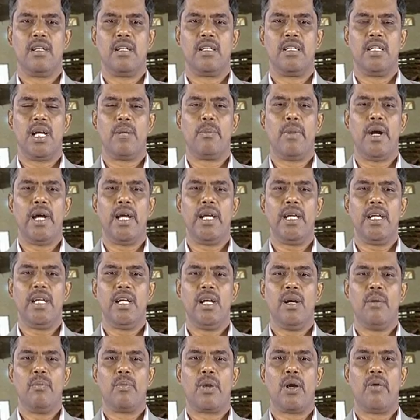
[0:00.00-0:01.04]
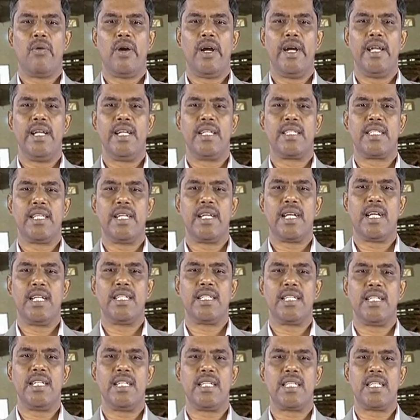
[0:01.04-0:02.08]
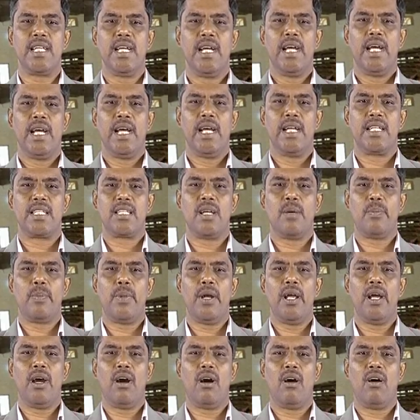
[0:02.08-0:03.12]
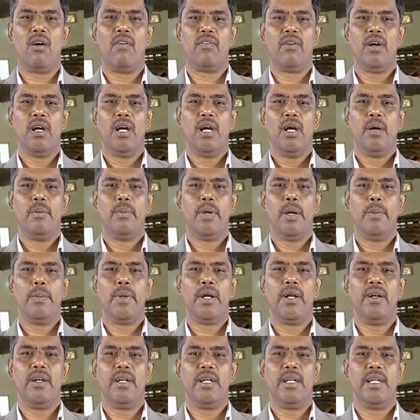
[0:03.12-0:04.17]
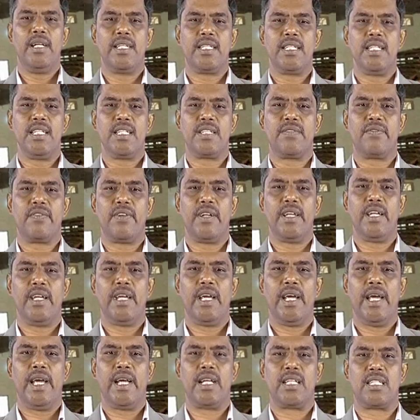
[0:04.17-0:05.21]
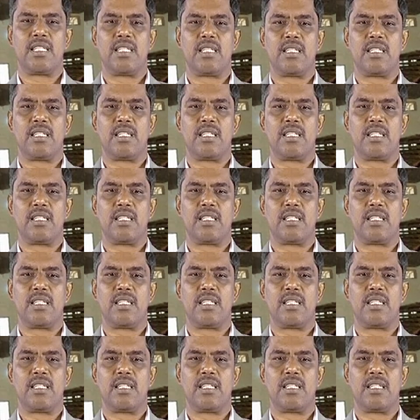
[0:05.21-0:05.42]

thereby providing sericulturists a supply of pebrine disease-free eggs.